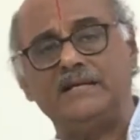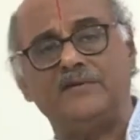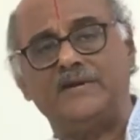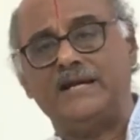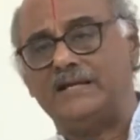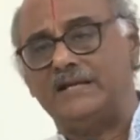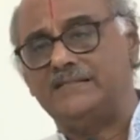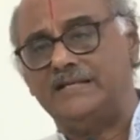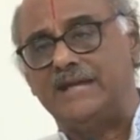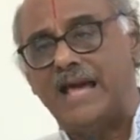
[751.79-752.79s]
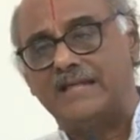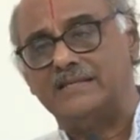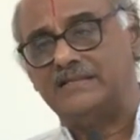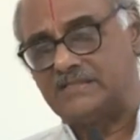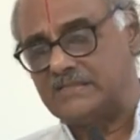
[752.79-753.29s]
of data it
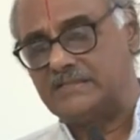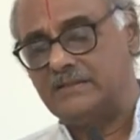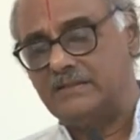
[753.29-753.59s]
gathers.